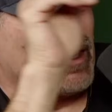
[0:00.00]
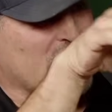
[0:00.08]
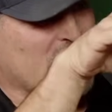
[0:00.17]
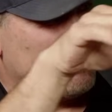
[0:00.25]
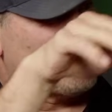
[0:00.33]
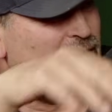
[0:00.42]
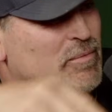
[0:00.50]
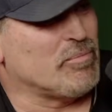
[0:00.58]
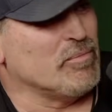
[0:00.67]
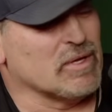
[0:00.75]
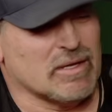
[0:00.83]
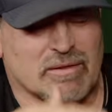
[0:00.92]
head of the.
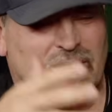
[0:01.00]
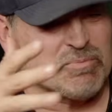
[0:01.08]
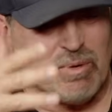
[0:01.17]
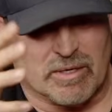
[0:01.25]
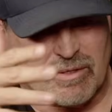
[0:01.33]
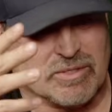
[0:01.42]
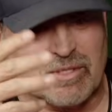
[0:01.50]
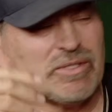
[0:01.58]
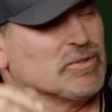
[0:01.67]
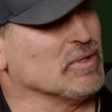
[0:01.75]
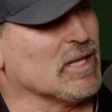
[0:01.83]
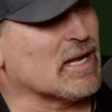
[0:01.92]
These punters could
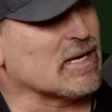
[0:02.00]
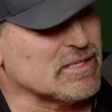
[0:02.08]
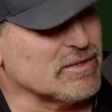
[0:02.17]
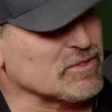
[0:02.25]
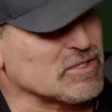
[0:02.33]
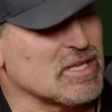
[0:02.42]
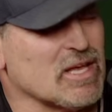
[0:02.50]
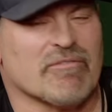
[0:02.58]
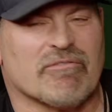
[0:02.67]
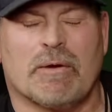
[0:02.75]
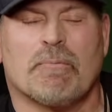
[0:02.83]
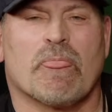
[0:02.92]
do a lot of different stuff,
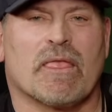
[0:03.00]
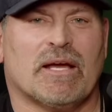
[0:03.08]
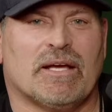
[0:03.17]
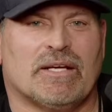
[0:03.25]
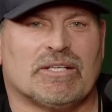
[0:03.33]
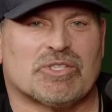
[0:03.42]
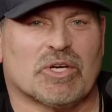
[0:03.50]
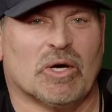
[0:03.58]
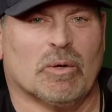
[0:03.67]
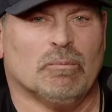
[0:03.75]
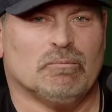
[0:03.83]
right? So